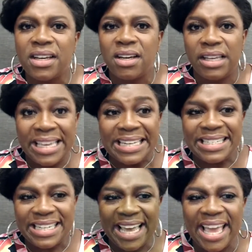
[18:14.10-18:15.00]
in
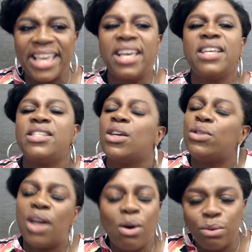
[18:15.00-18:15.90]
today. So
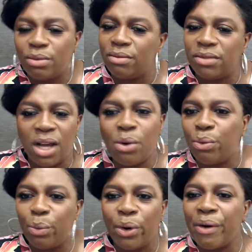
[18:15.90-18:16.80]

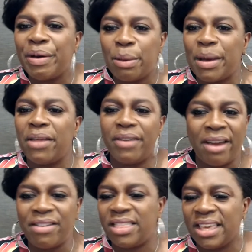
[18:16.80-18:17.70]
don't worry about
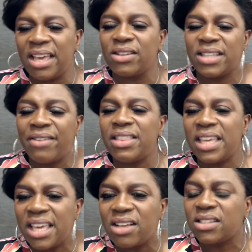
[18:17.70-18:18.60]
everything else.
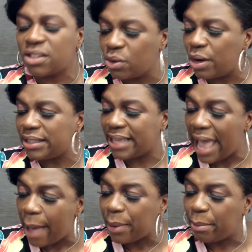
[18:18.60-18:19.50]
Everything else is going to
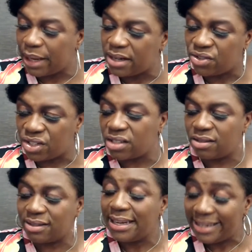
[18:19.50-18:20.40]
happen, but it's
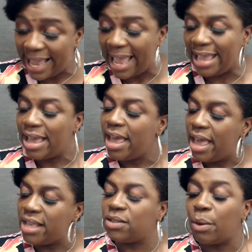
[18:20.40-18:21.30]
just today
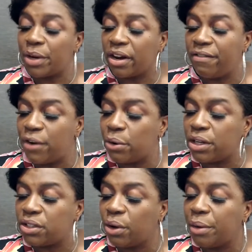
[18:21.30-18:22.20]
is what we're going to
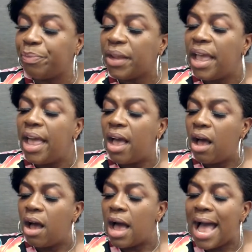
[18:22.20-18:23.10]
focus on.
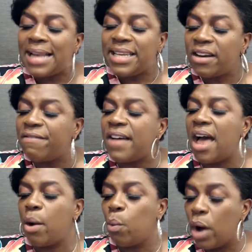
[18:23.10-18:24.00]

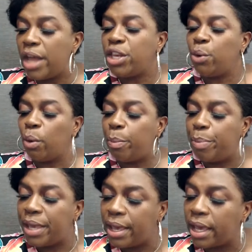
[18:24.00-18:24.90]
Identify what you will
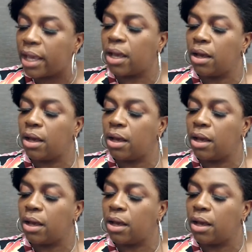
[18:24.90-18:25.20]
pick